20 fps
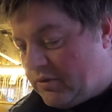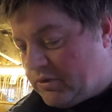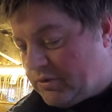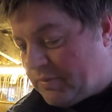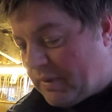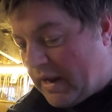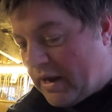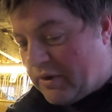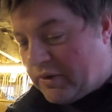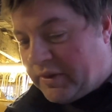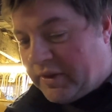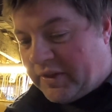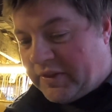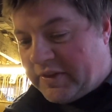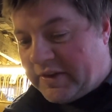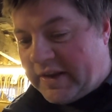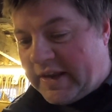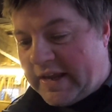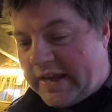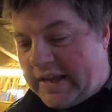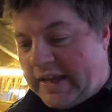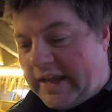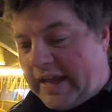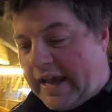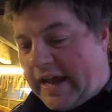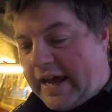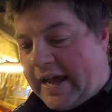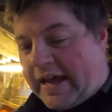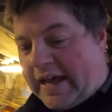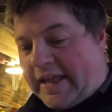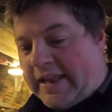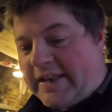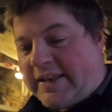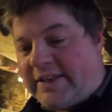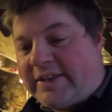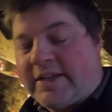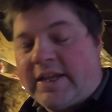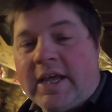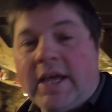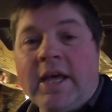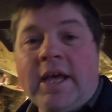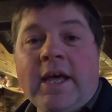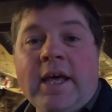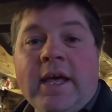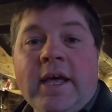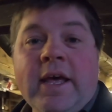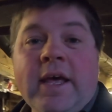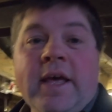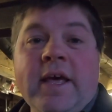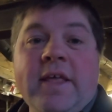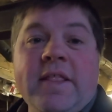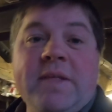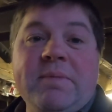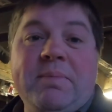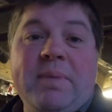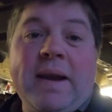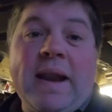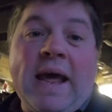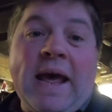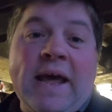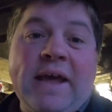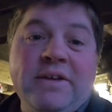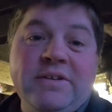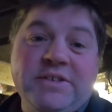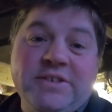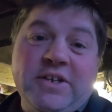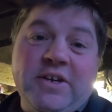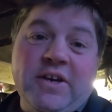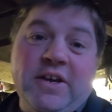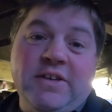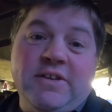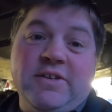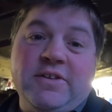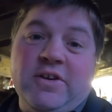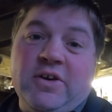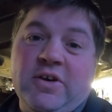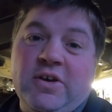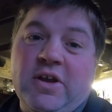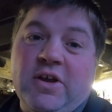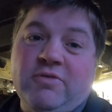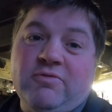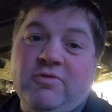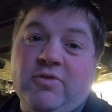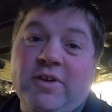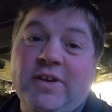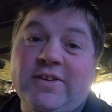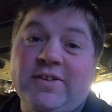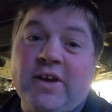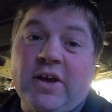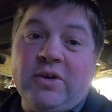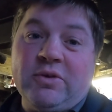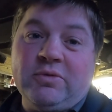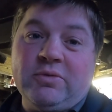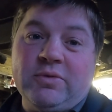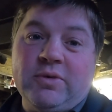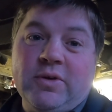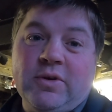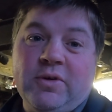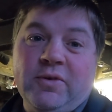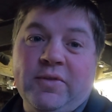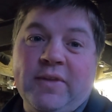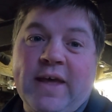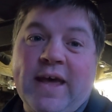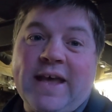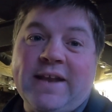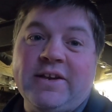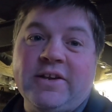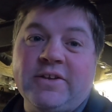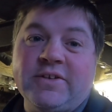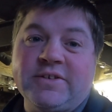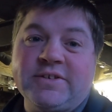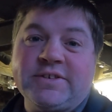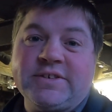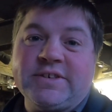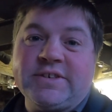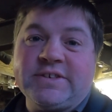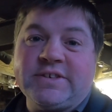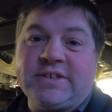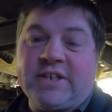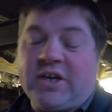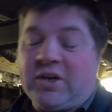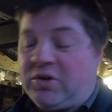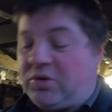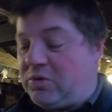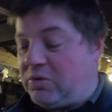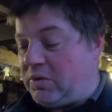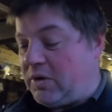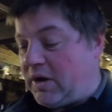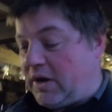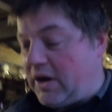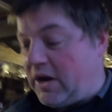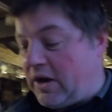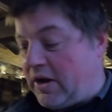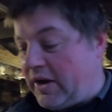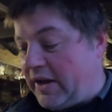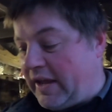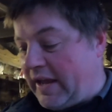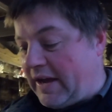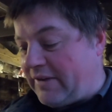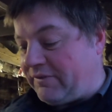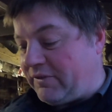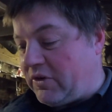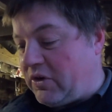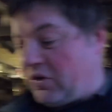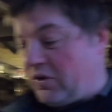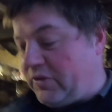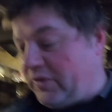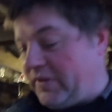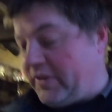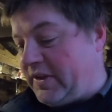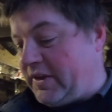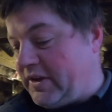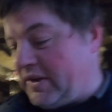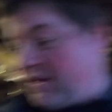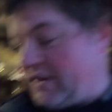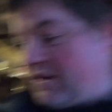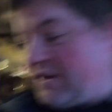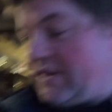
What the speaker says: was ploughing the other day and the plough started to turn over on its own on the headlands, so I have got the